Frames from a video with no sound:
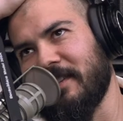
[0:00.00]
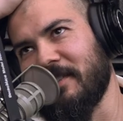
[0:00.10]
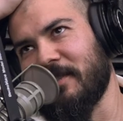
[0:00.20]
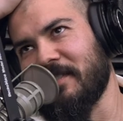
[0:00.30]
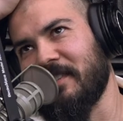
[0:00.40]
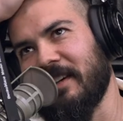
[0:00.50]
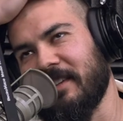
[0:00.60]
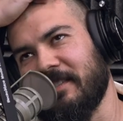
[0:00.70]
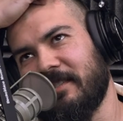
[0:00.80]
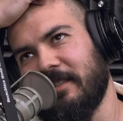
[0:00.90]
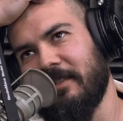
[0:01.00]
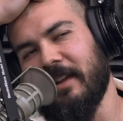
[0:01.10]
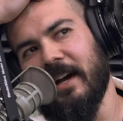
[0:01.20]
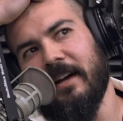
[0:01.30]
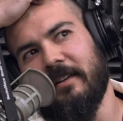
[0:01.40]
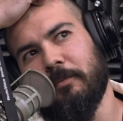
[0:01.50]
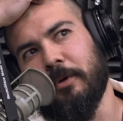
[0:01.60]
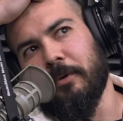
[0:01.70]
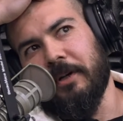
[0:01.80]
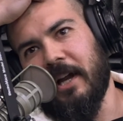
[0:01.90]
interesting is that
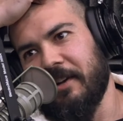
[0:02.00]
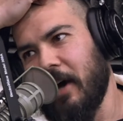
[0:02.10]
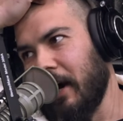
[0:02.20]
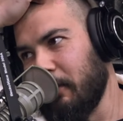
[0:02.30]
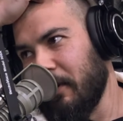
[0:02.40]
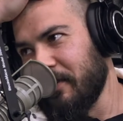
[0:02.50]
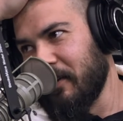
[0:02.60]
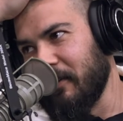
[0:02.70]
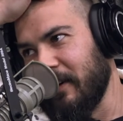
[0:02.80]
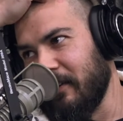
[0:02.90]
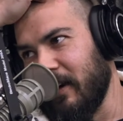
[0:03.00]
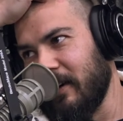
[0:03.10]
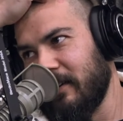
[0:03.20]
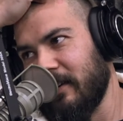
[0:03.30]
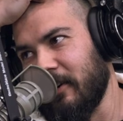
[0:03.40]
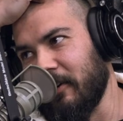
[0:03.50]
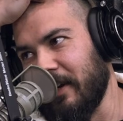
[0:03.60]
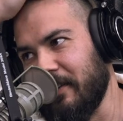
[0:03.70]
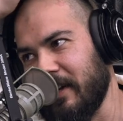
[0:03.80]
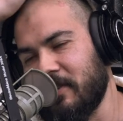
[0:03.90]
we were kind of talking about this already, right? Yeah.
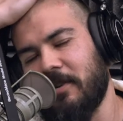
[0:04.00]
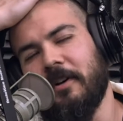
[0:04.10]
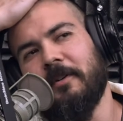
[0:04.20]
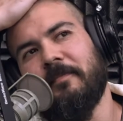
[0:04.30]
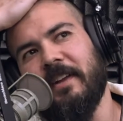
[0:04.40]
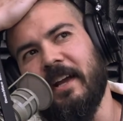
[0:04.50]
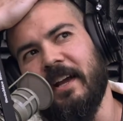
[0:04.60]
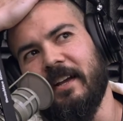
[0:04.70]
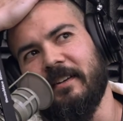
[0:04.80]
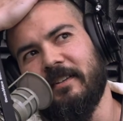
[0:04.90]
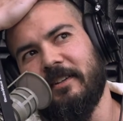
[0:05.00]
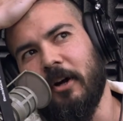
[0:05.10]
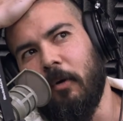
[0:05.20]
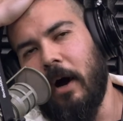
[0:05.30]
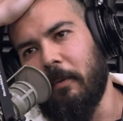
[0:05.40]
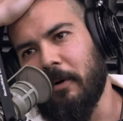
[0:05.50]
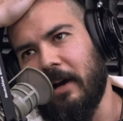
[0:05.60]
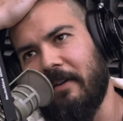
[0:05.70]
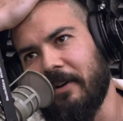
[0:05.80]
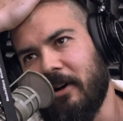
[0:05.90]
Early in the intro. Yeah. And, you know, while
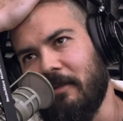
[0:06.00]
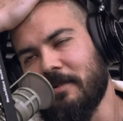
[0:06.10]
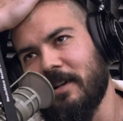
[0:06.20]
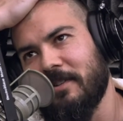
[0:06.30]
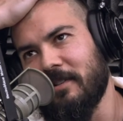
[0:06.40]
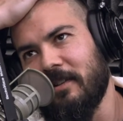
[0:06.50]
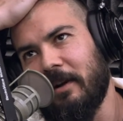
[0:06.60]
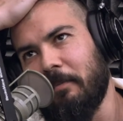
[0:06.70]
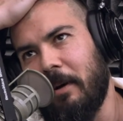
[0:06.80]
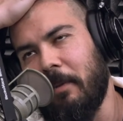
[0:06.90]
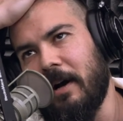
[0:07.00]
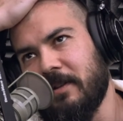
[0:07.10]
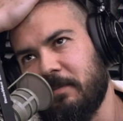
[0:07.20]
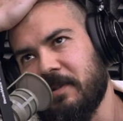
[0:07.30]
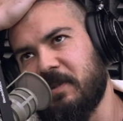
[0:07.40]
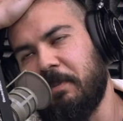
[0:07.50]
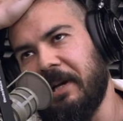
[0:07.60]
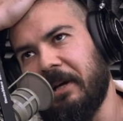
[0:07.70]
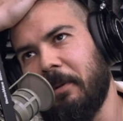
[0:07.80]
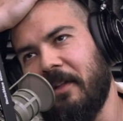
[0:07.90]
we're having conversation, like my mind's been
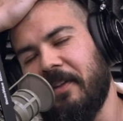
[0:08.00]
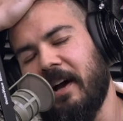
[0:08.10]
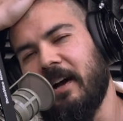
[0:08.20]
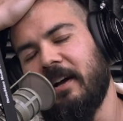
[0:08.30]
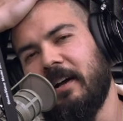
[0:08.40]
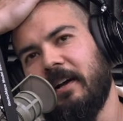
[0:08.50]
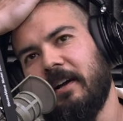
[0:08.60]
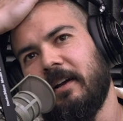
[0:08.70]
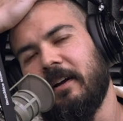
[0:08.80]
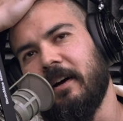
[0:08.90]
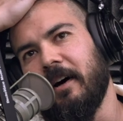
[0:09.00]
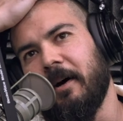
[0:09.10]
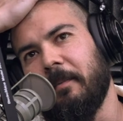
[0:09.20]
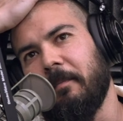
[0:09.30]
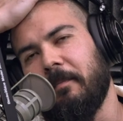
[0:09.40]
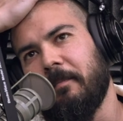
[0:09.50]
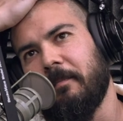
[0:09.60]
spinning about that. Um,